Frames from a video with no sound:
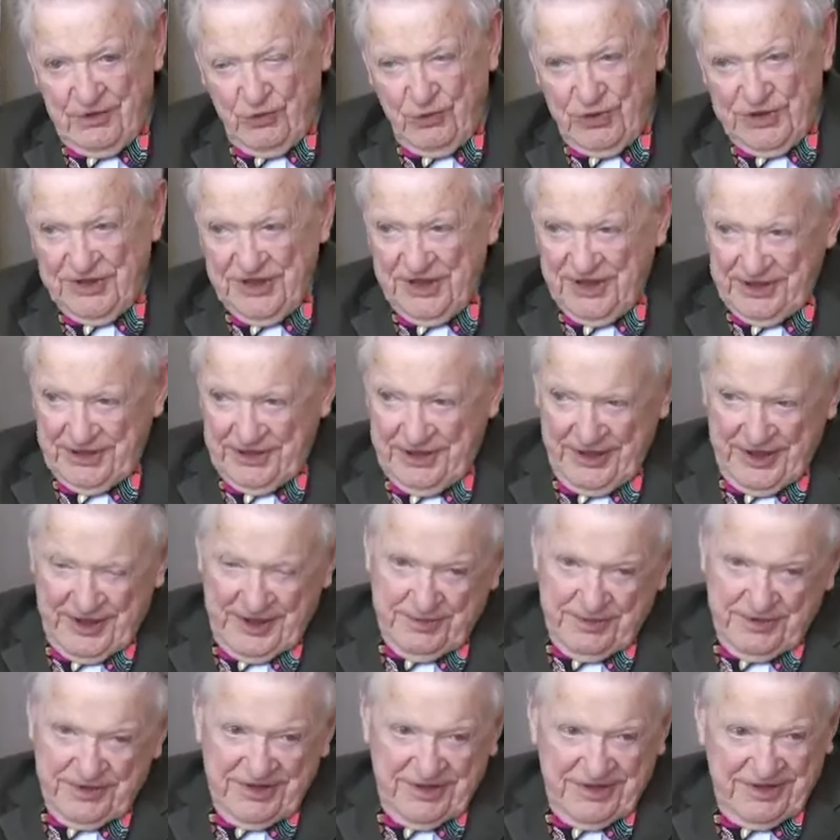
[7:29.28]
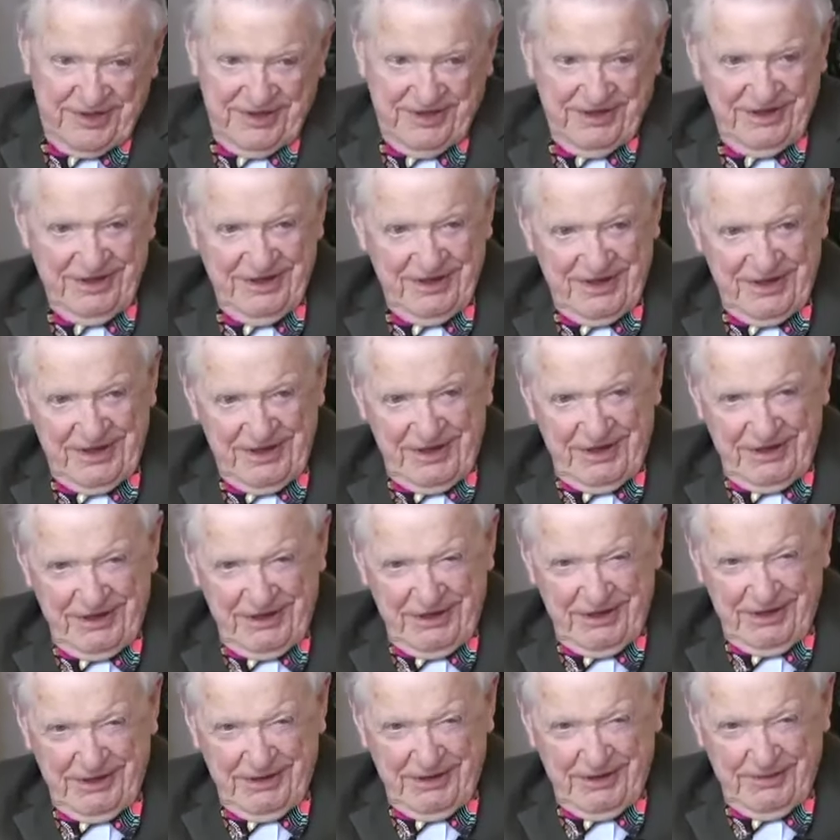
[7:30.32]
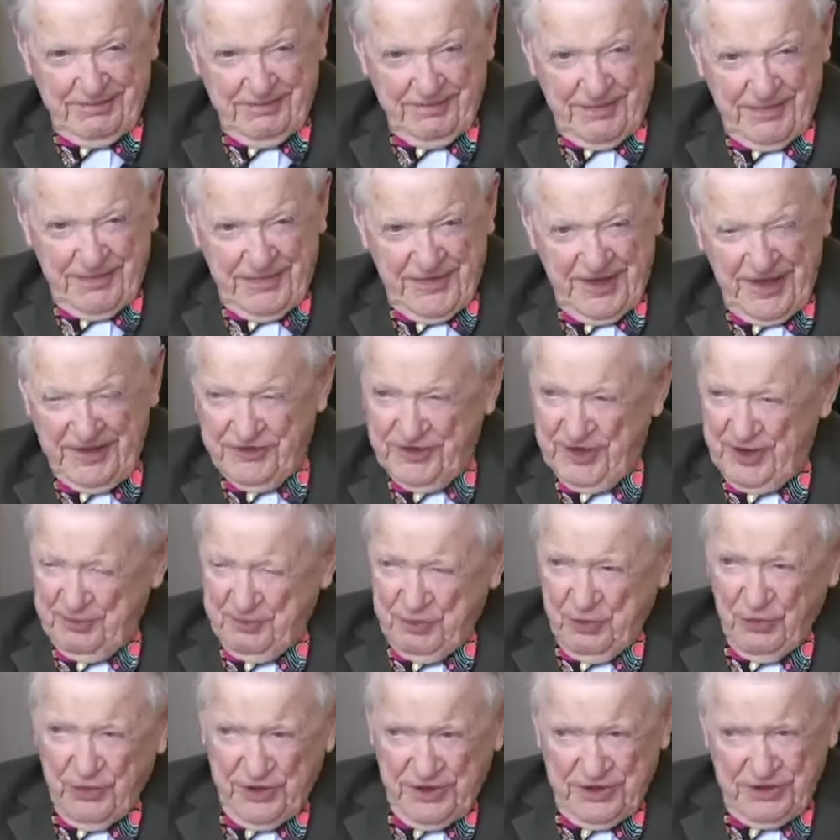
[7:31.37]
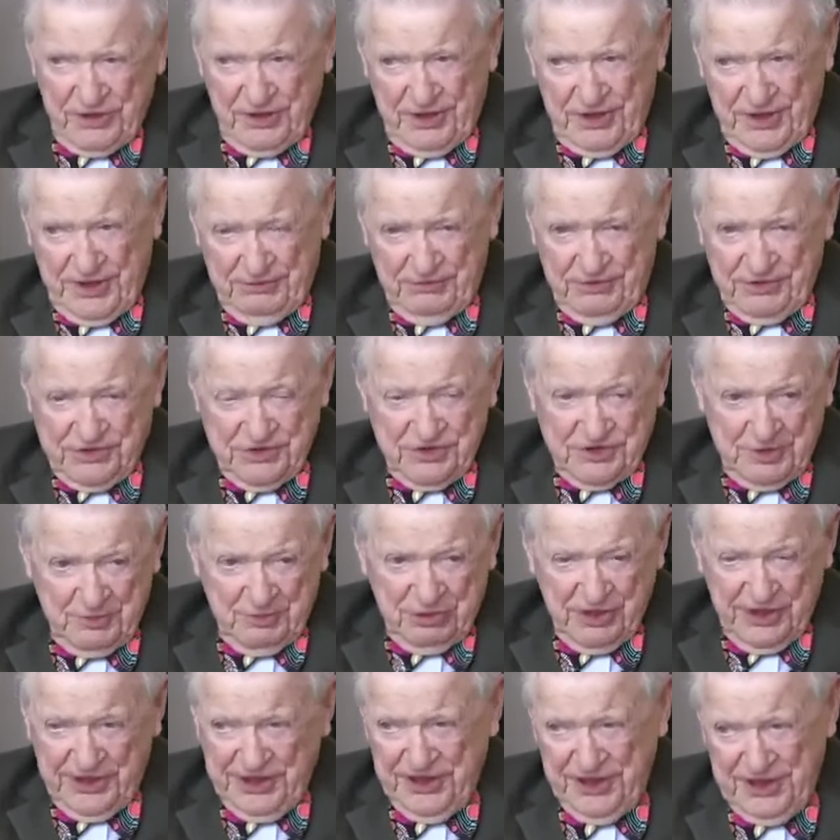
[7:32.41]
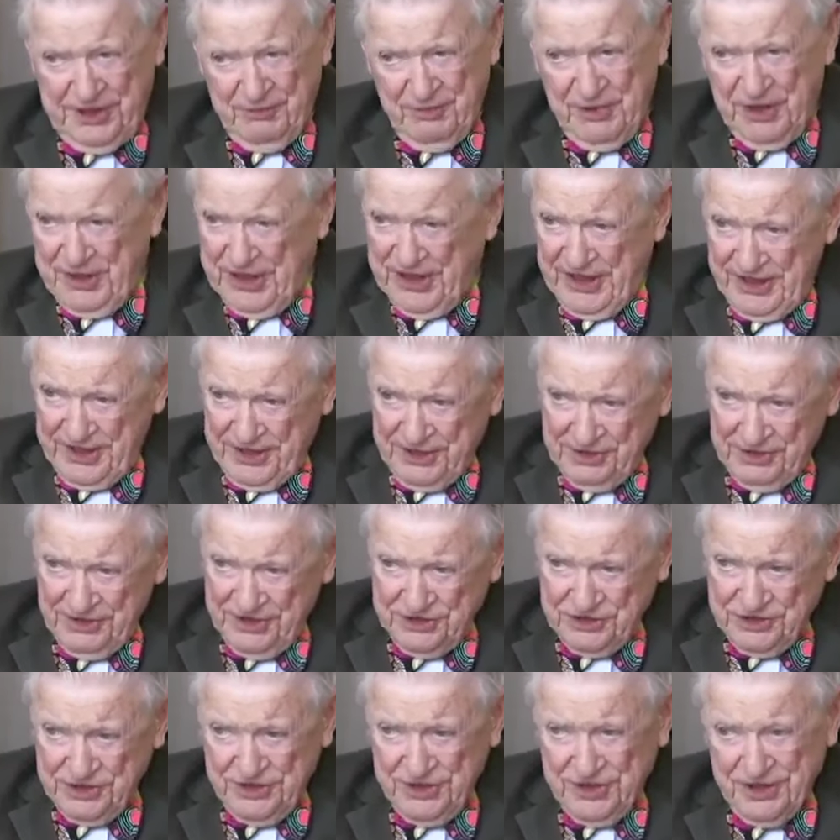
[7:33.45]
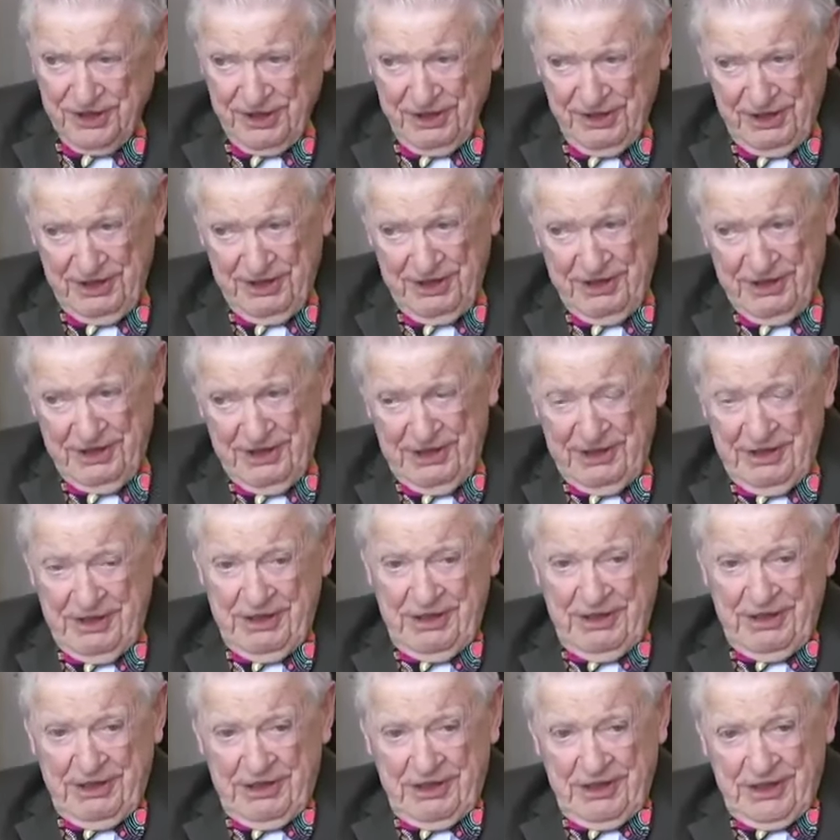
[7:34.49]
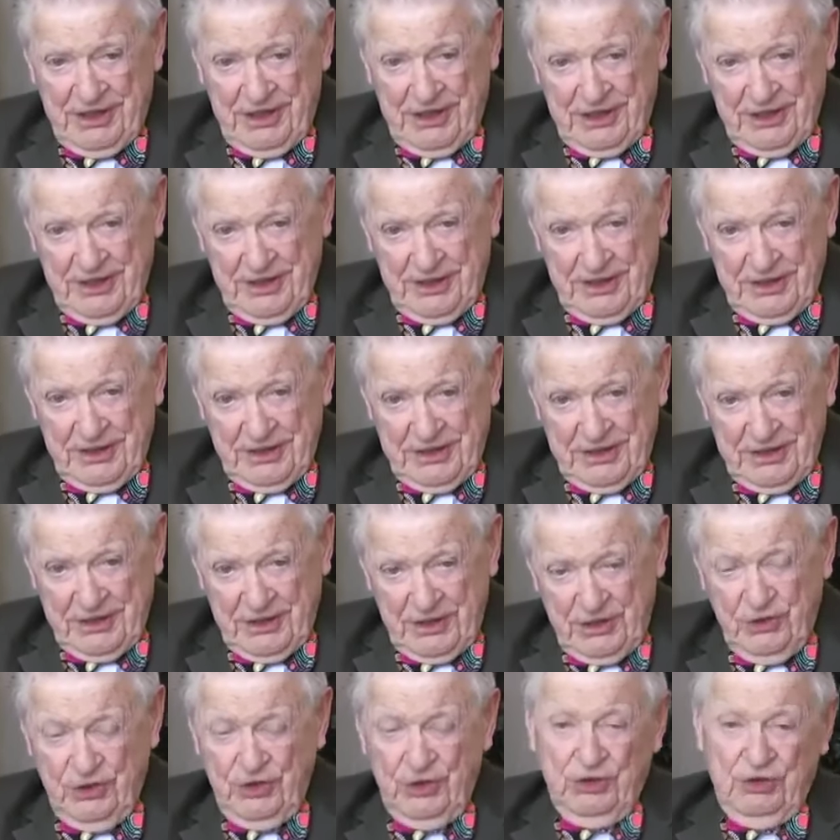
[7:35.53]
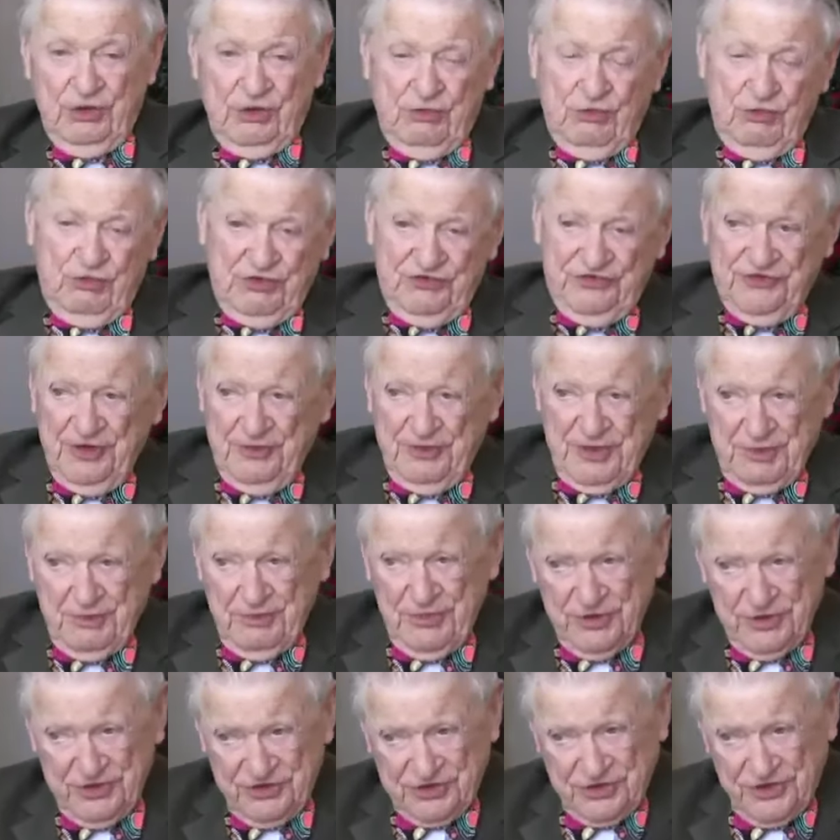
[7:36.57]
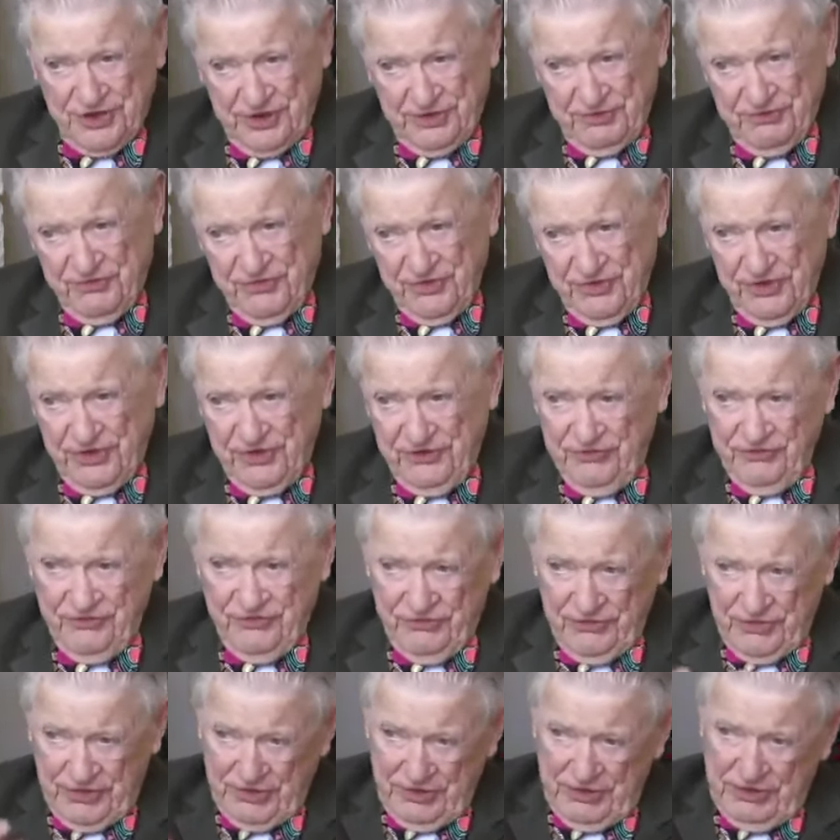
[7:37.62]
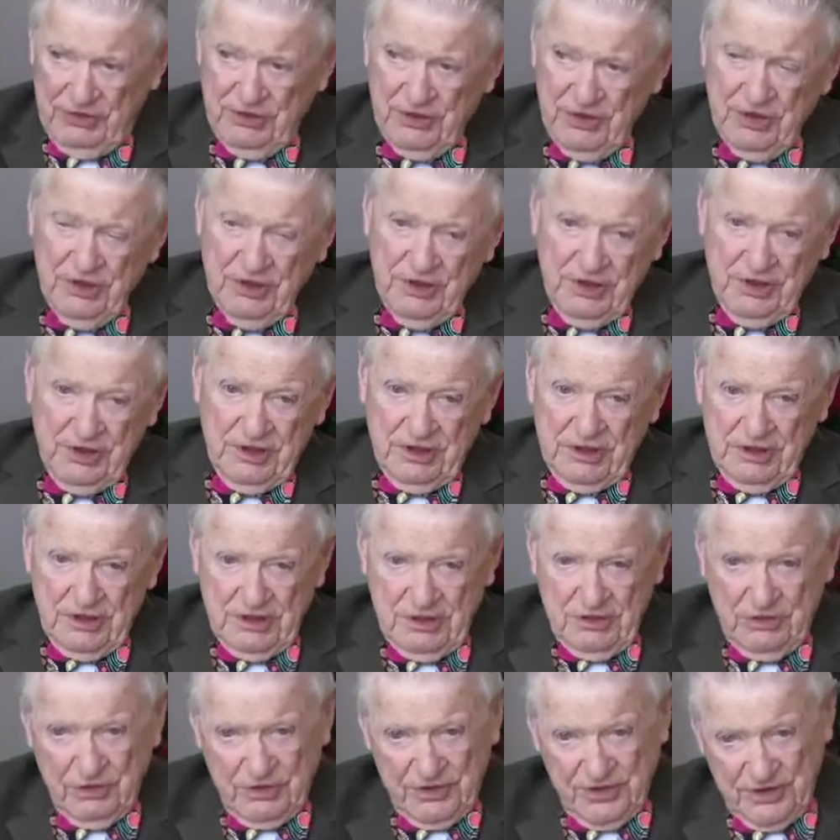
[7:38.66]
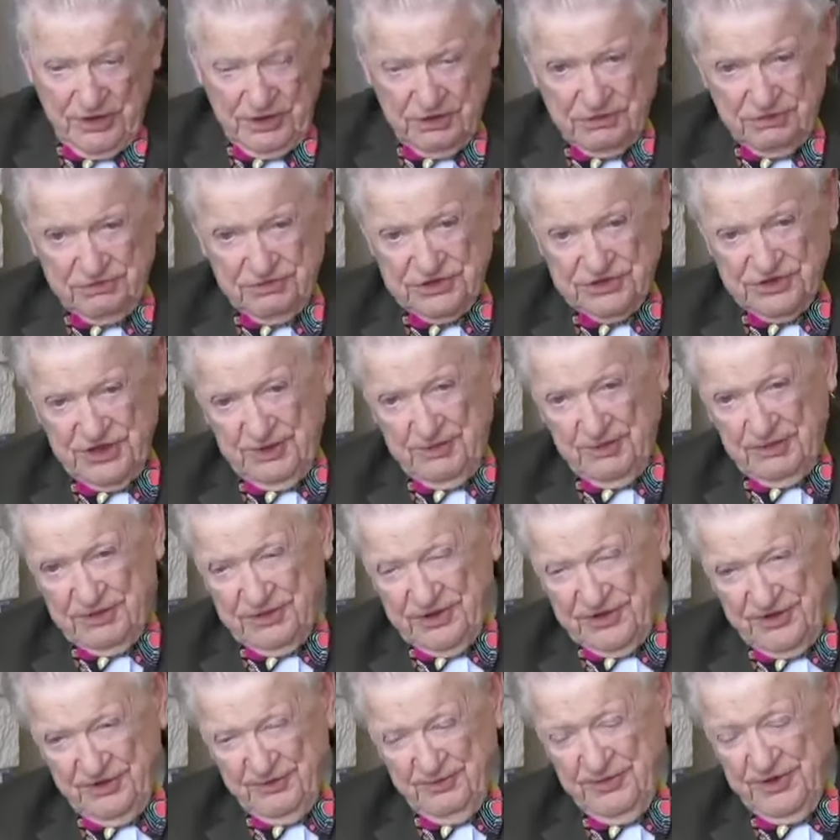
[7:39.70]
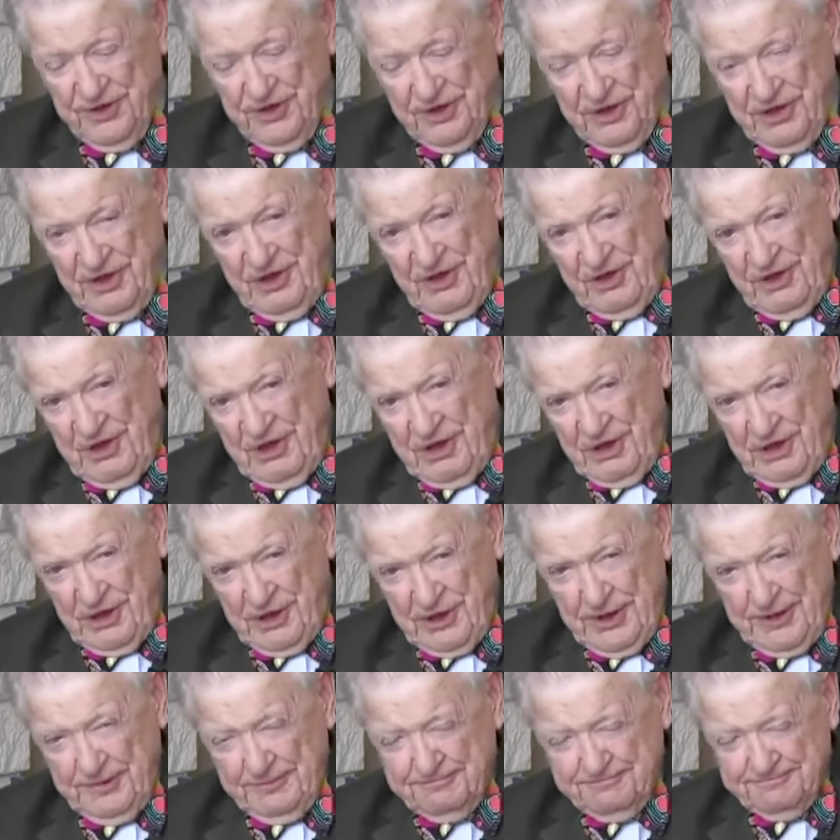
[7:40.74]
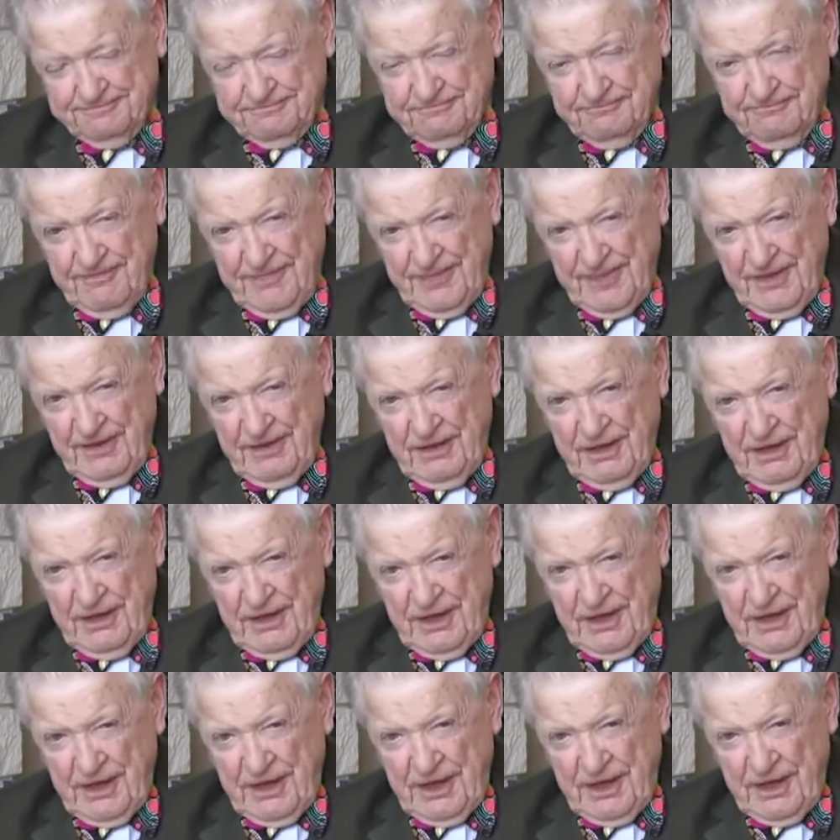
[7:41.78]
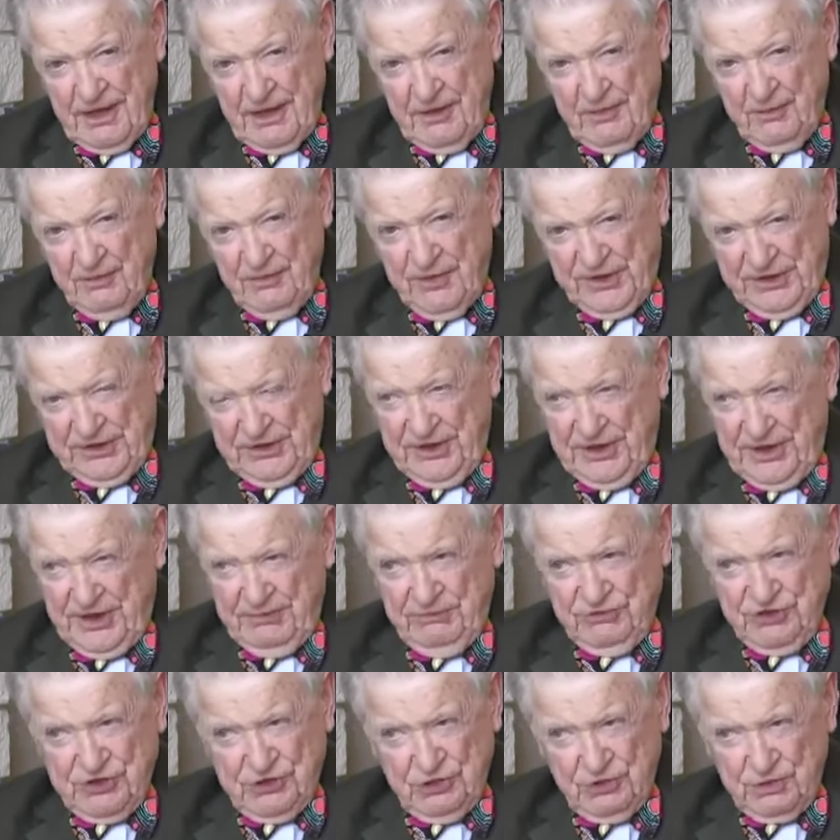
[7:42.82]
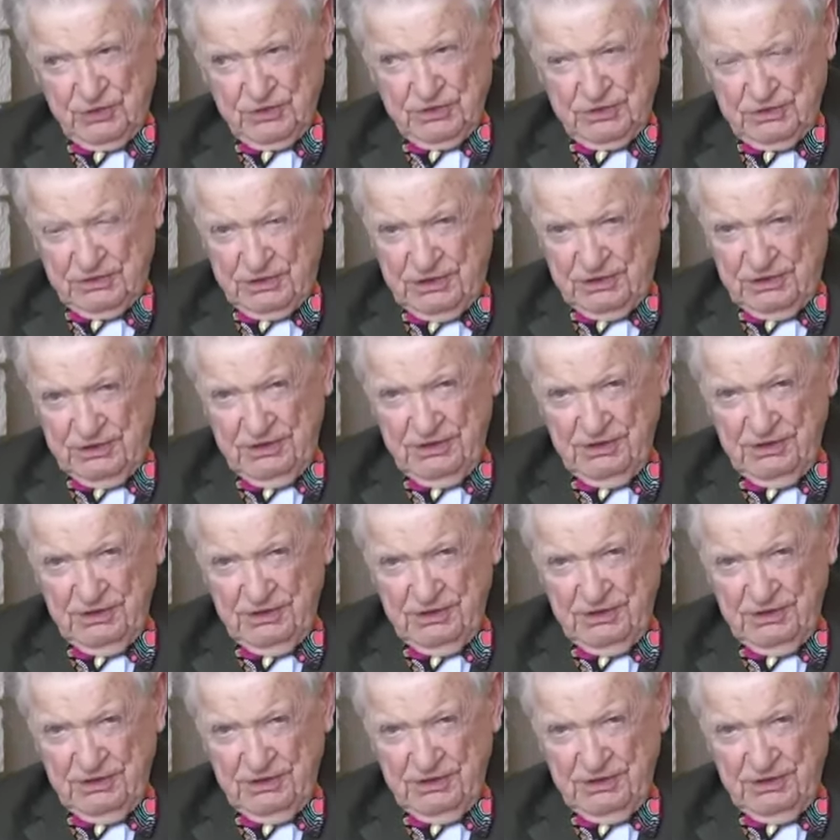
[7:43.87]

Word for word: when that happened, uh, at that point, I was just a plain mechanical engineer uh, it, with some administrative things that uh, Cornell was able to give me. Um, but I was told,